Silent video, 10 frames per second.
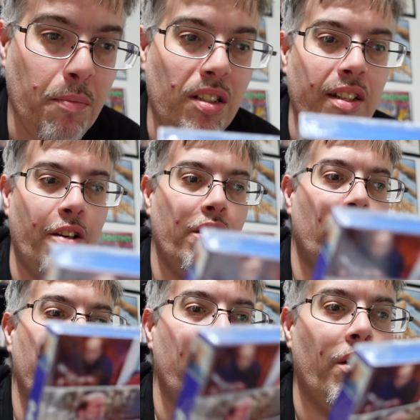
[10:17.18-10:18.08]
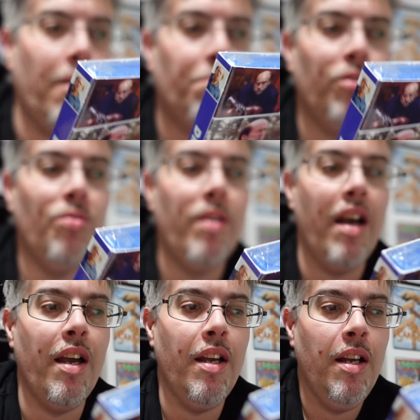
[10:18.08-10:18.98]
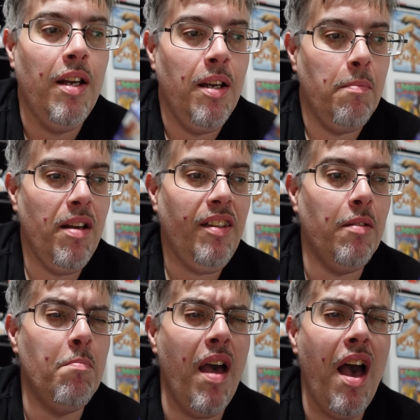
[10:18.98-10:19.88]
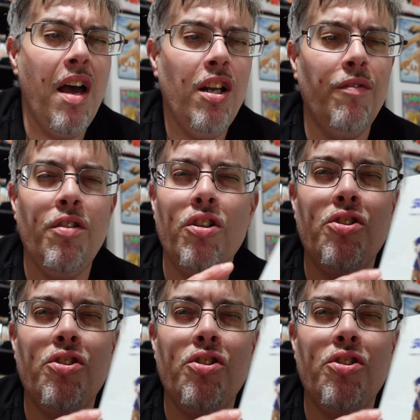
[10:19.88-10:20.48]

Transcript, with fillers: Scenario here on Blu-ray. Meet the man of your